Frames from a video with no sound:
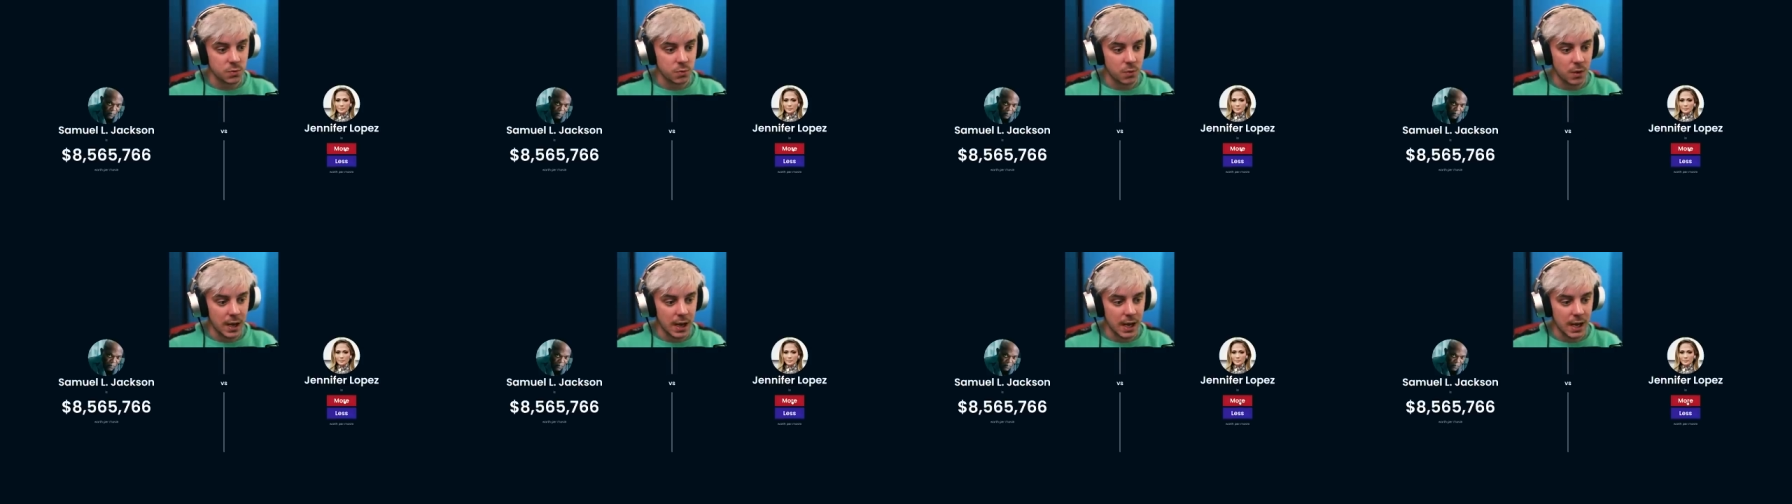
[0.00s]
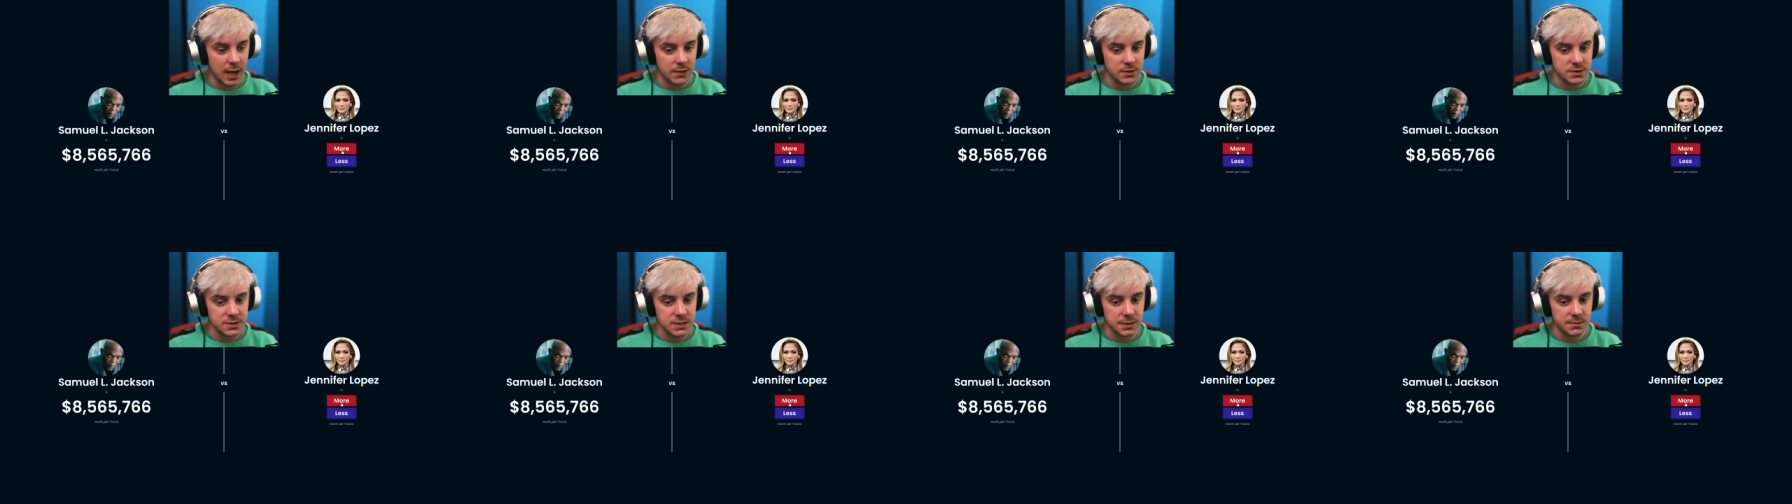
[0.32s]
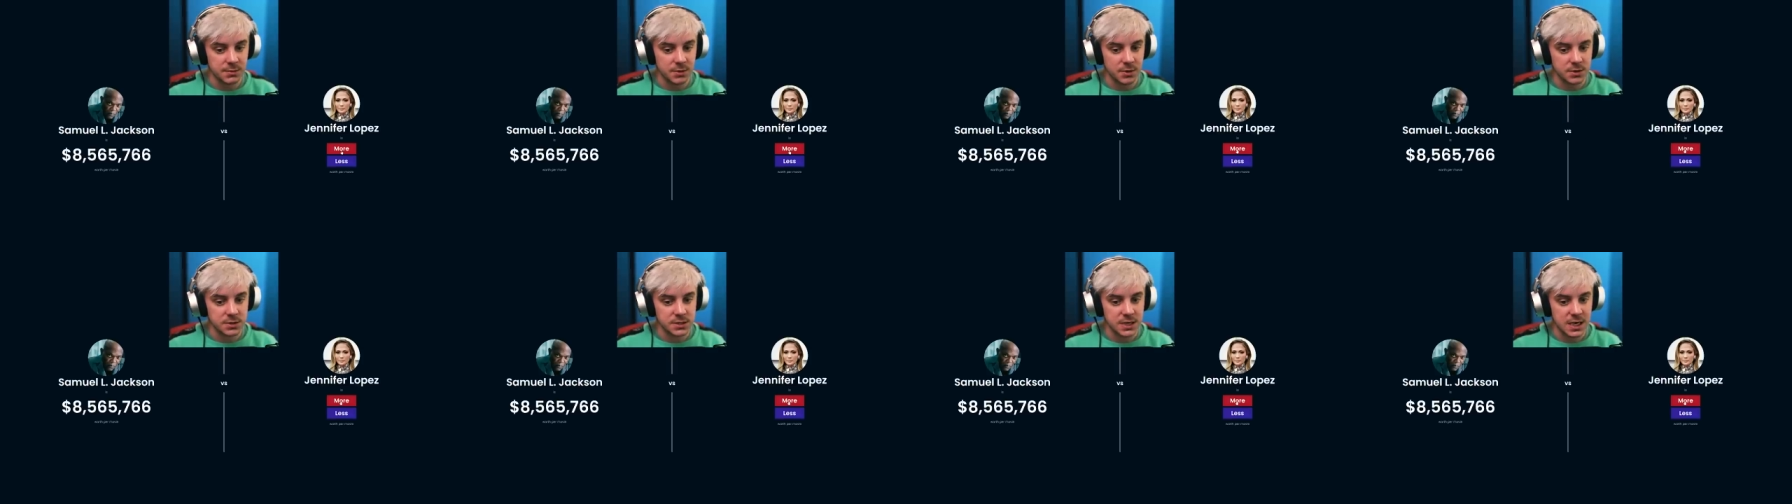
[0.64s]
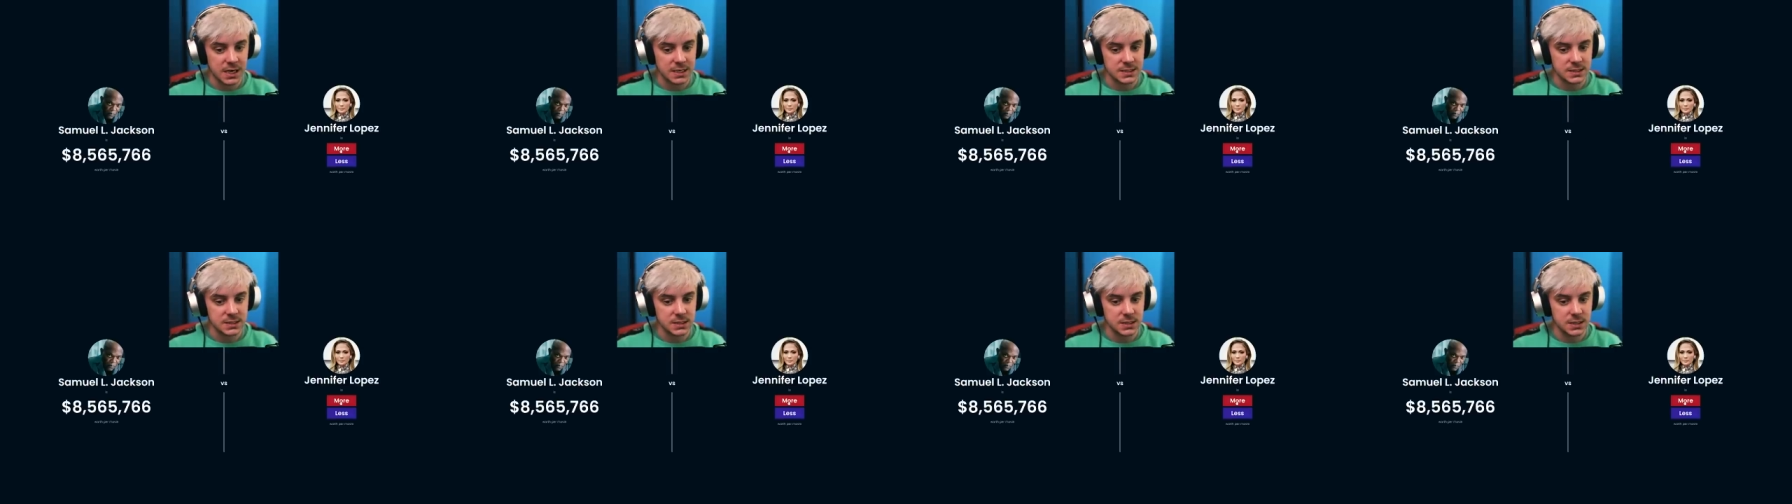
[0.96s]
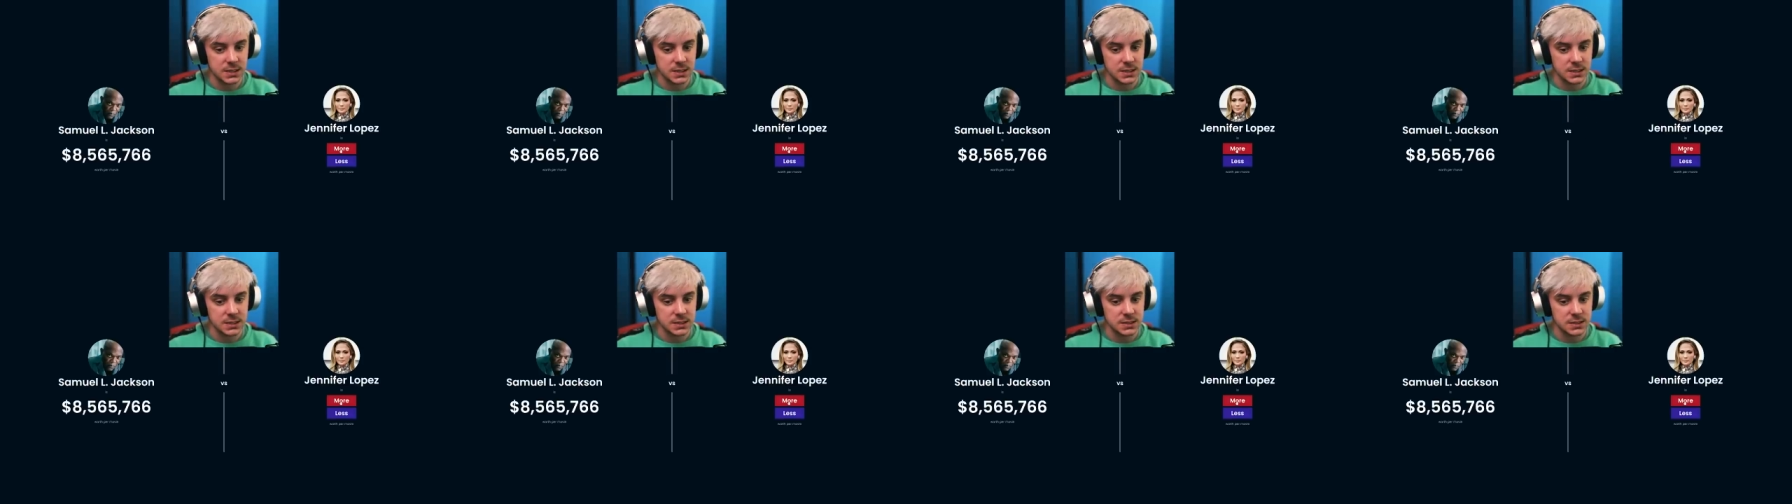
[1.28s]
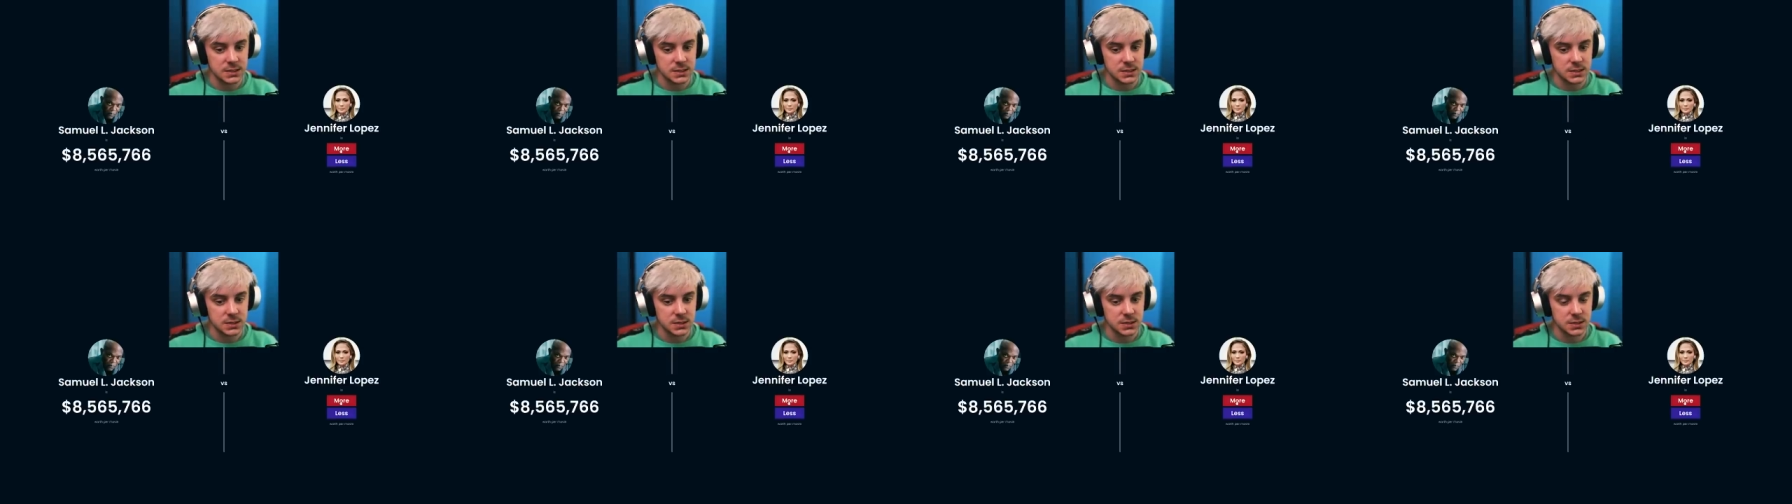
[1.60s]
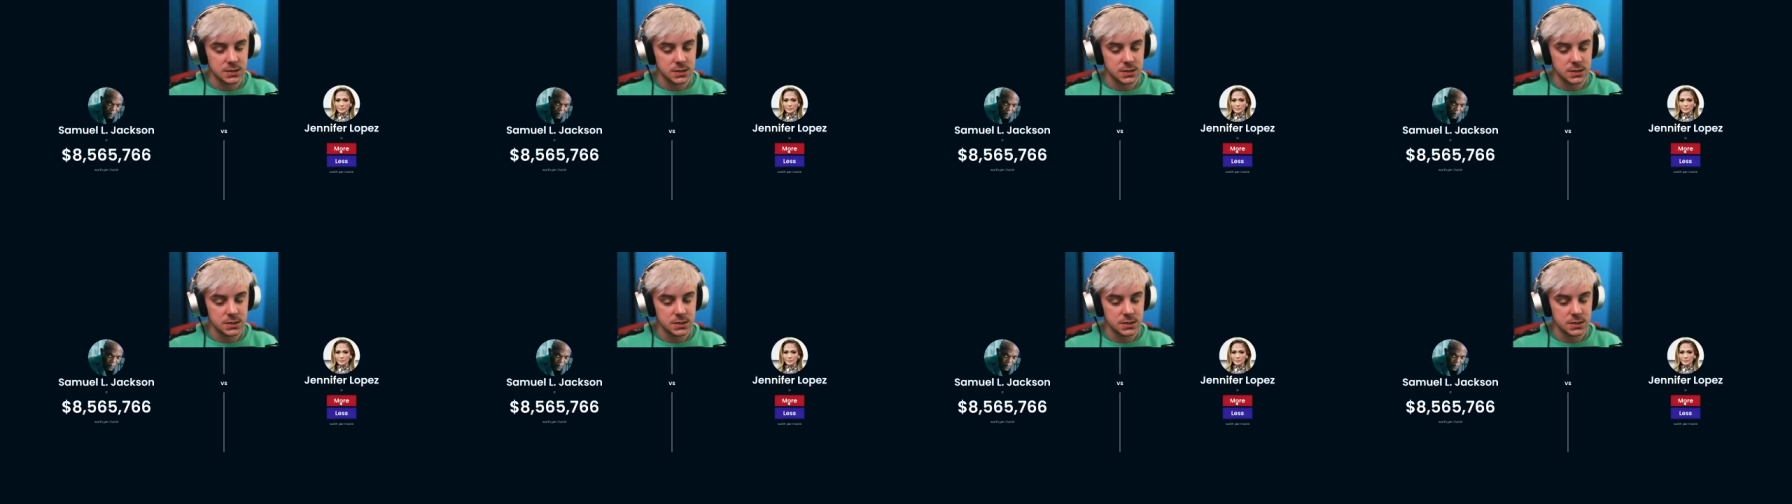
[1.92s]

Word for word: Wow. Samuel Jackson is